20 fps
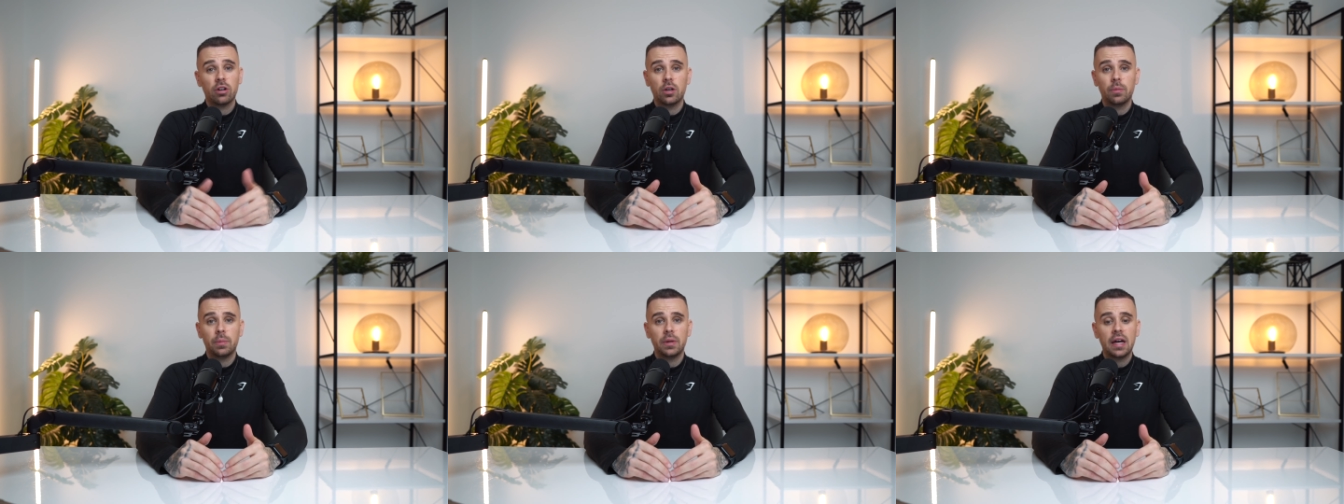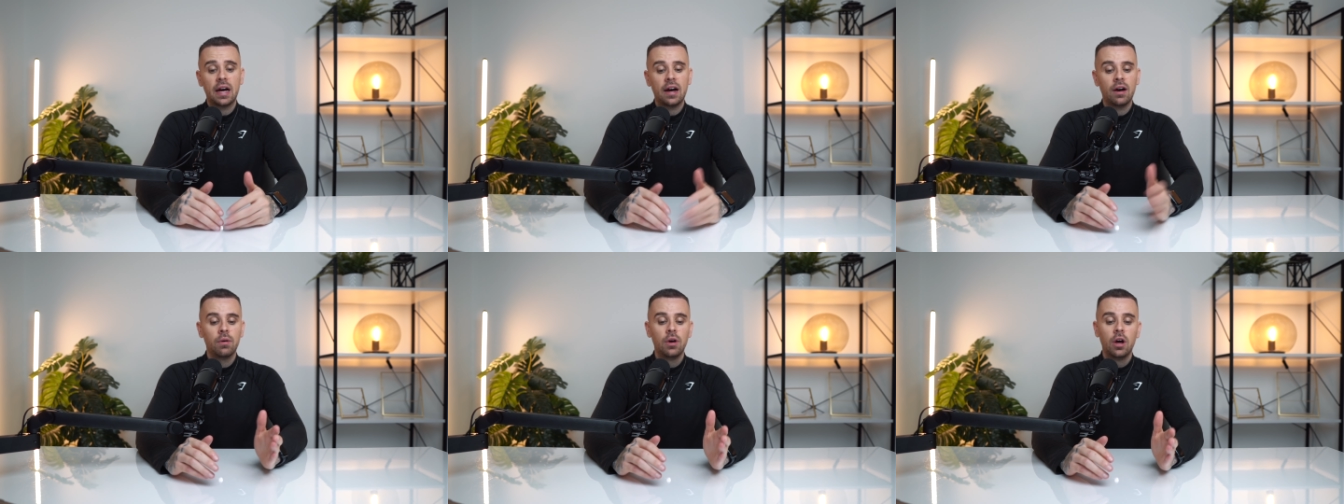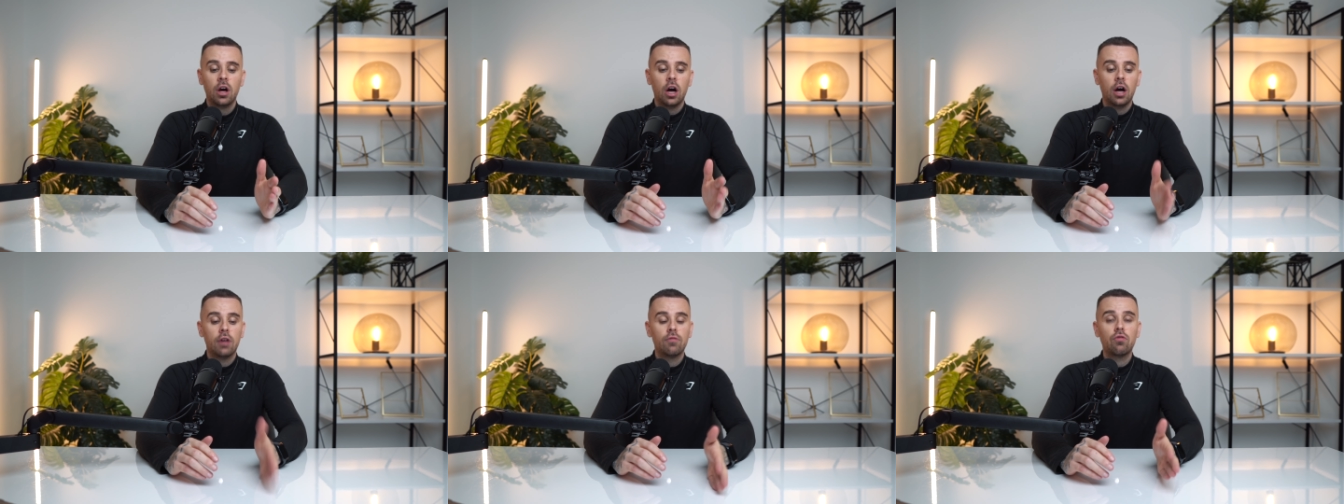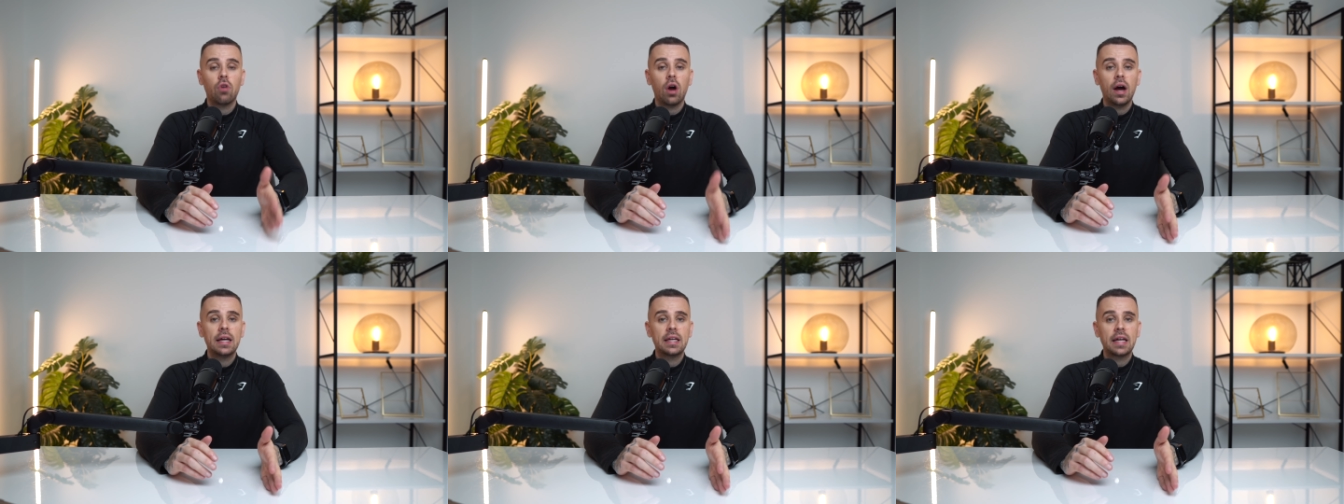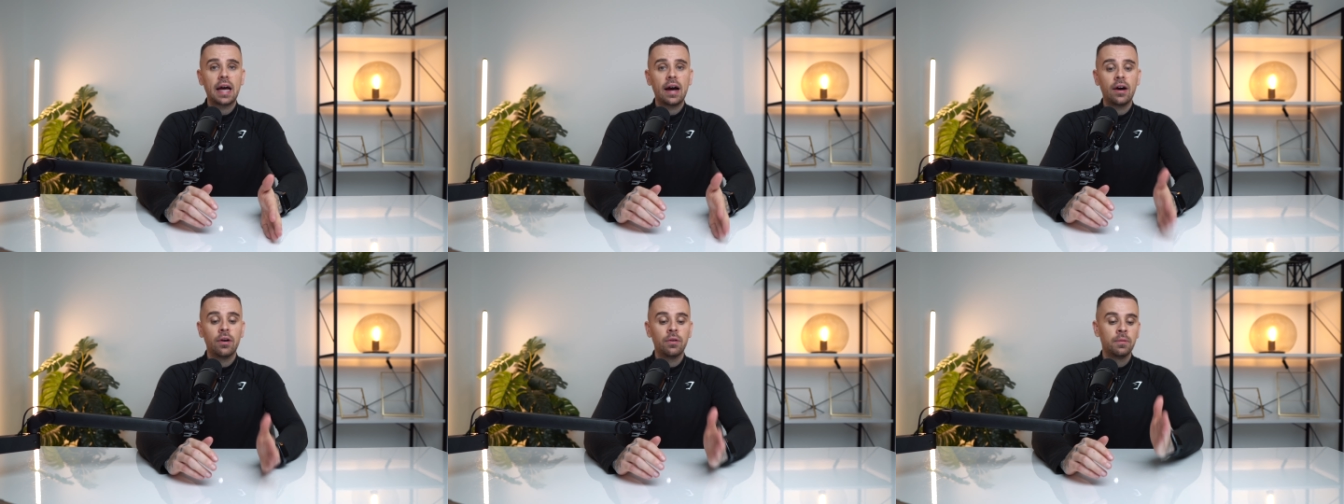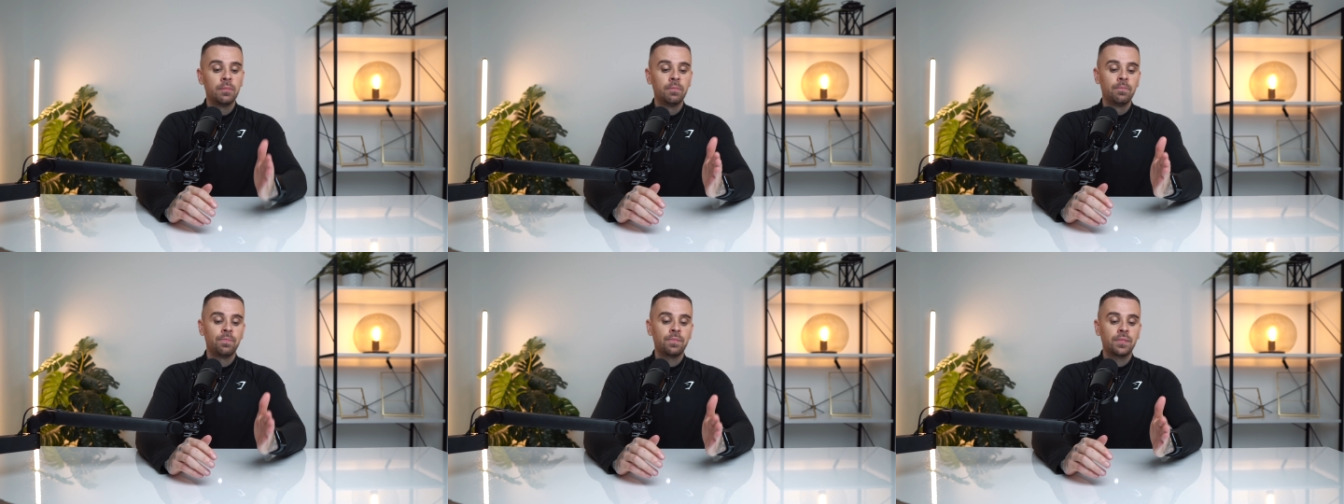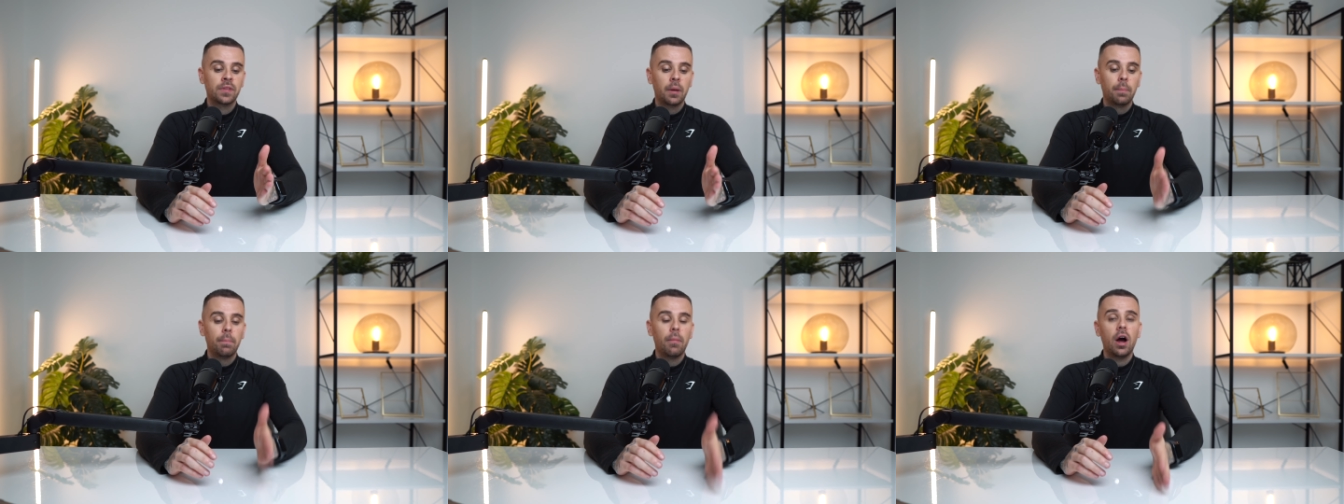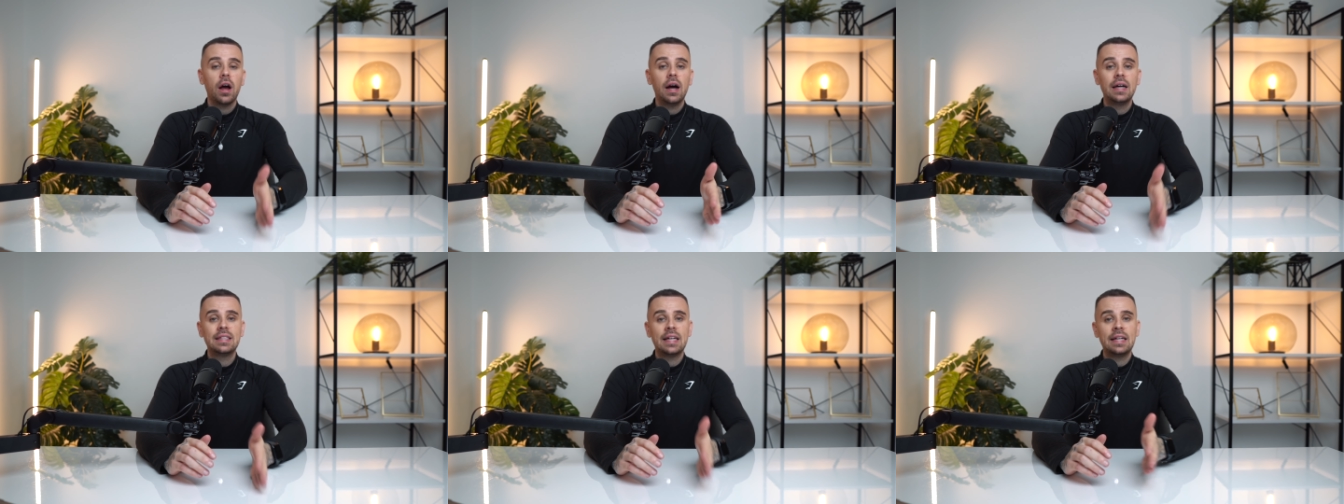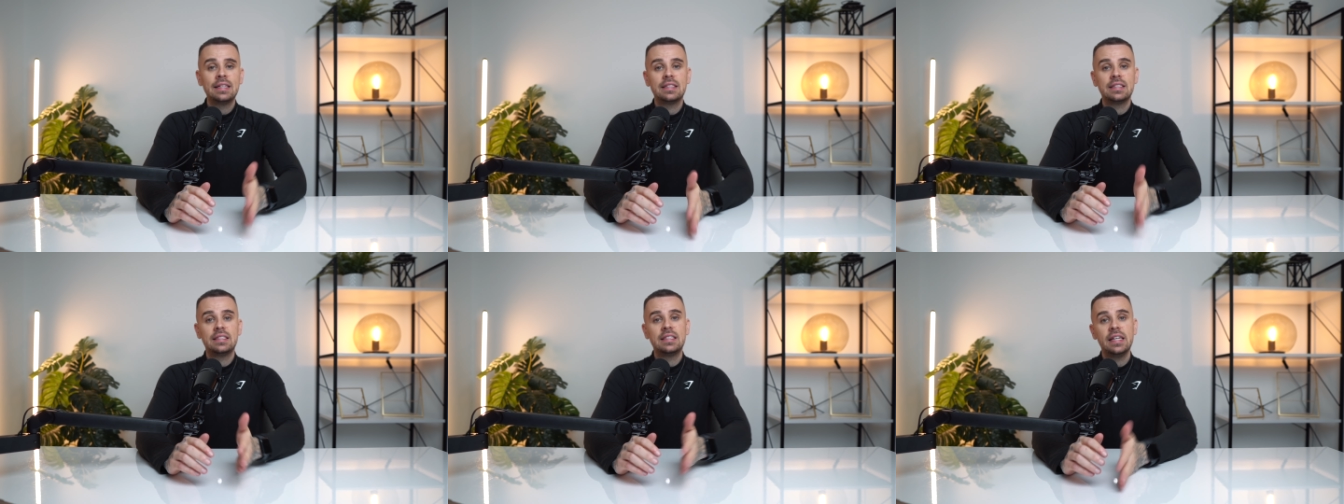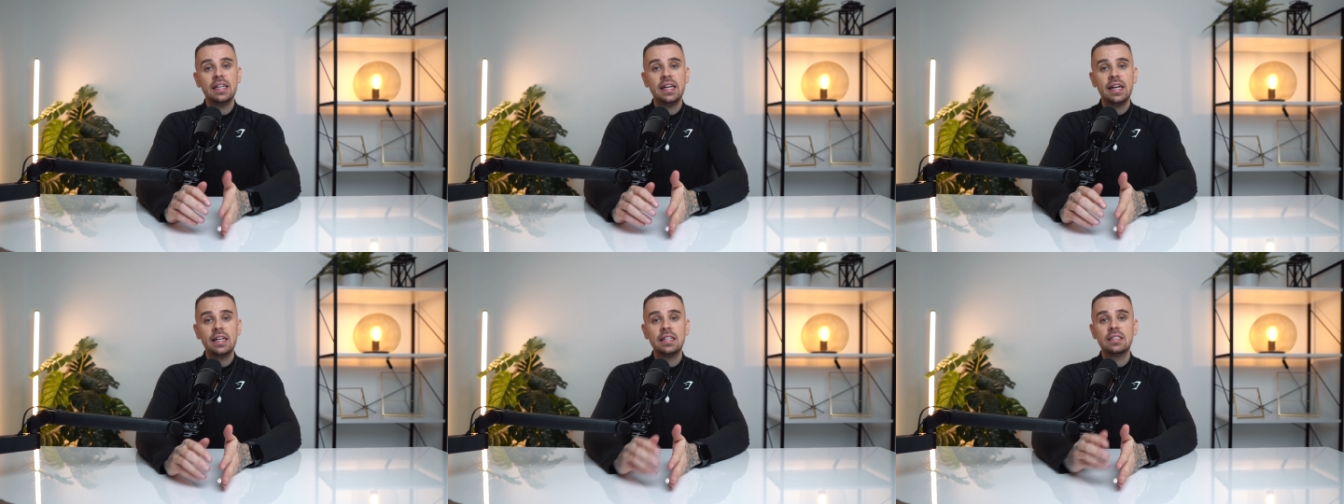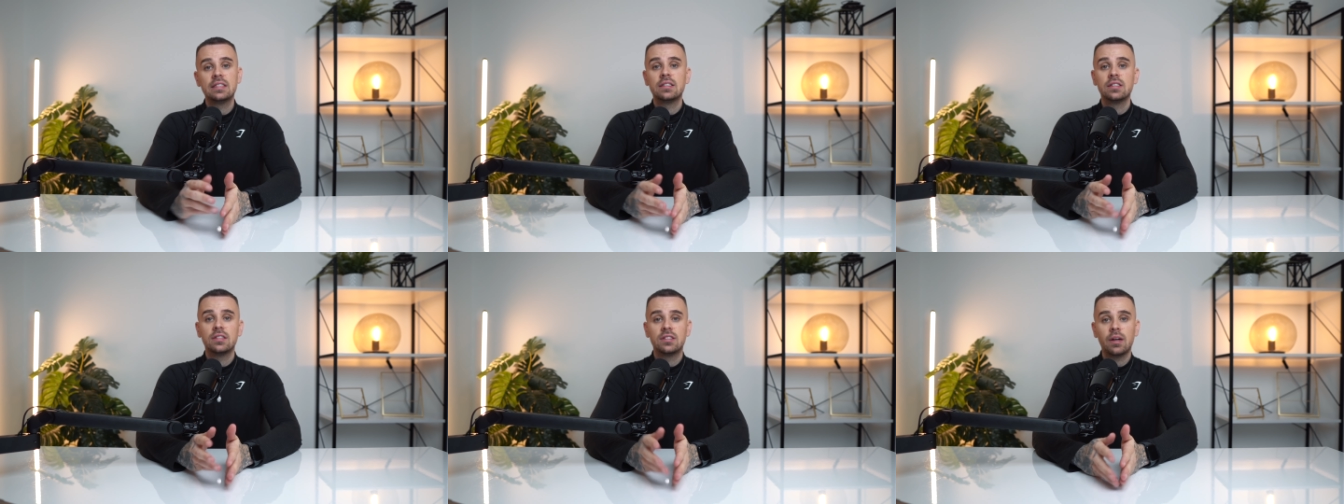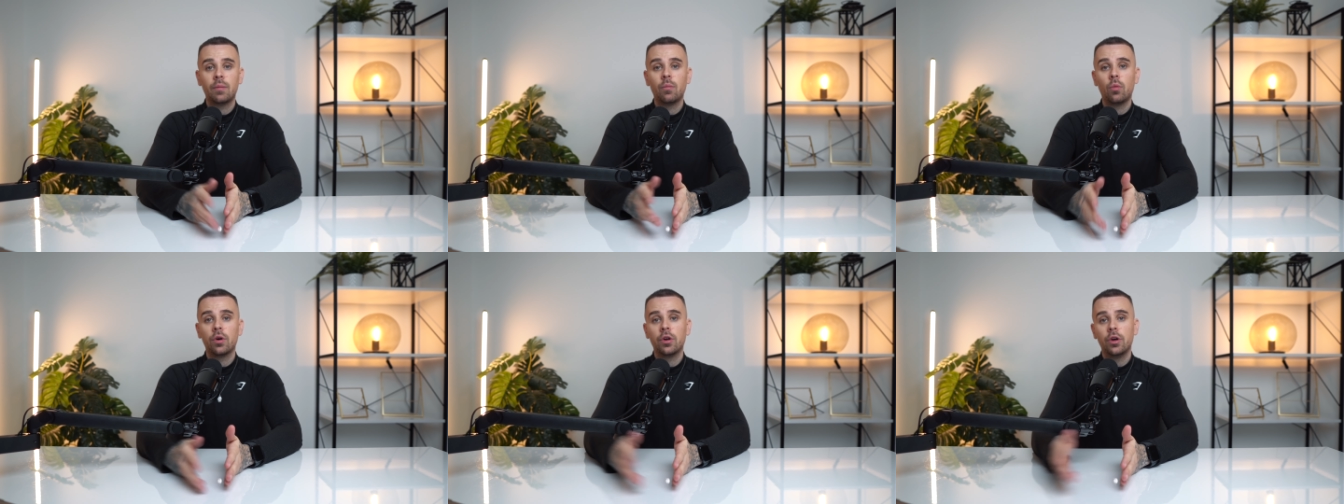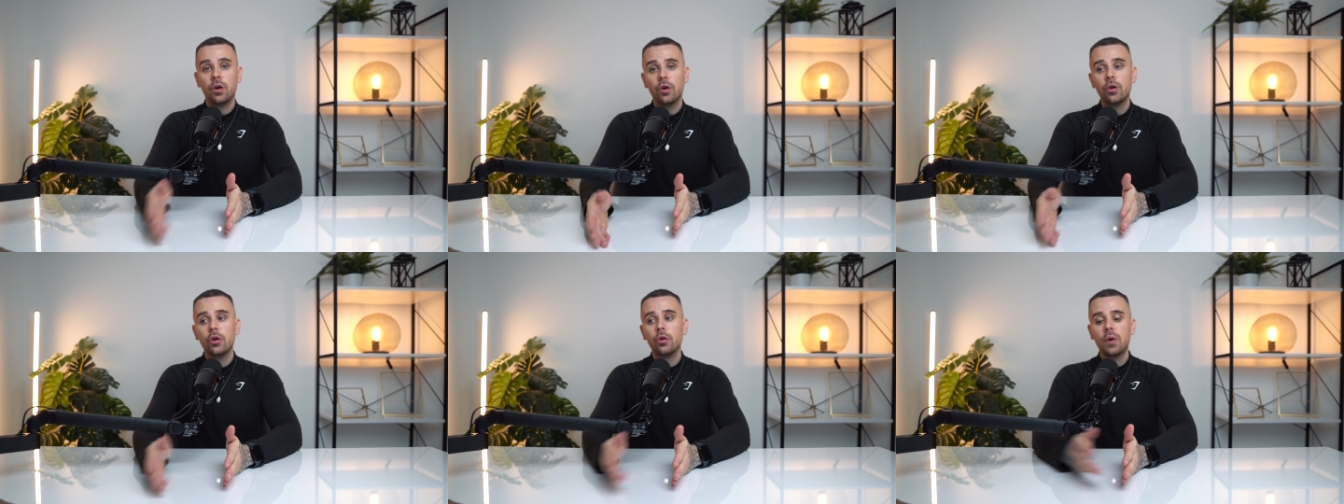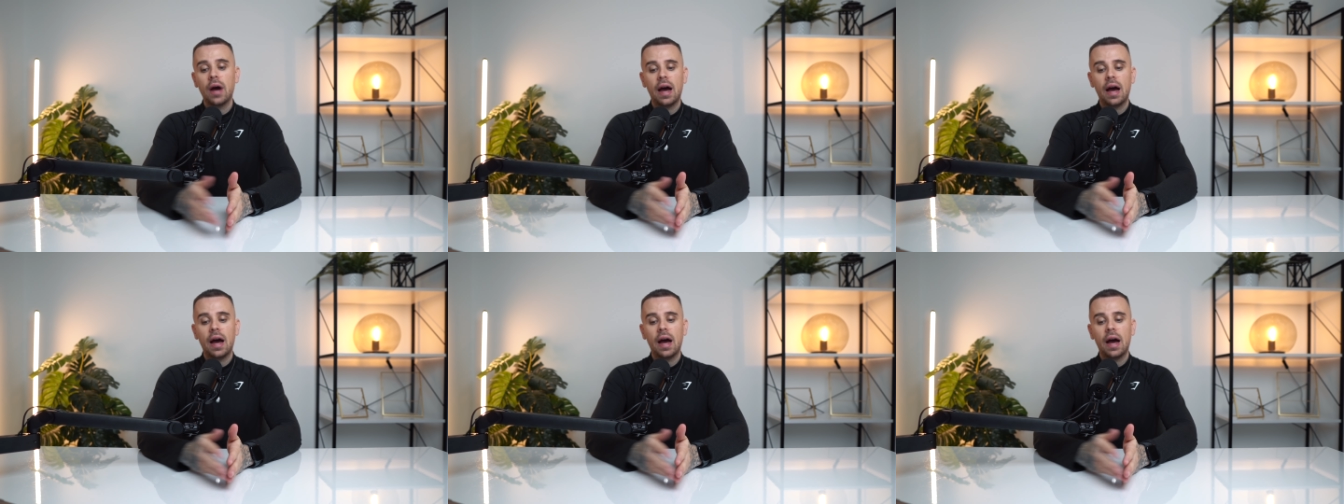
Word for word: it could be now, and write down my identity is someone who,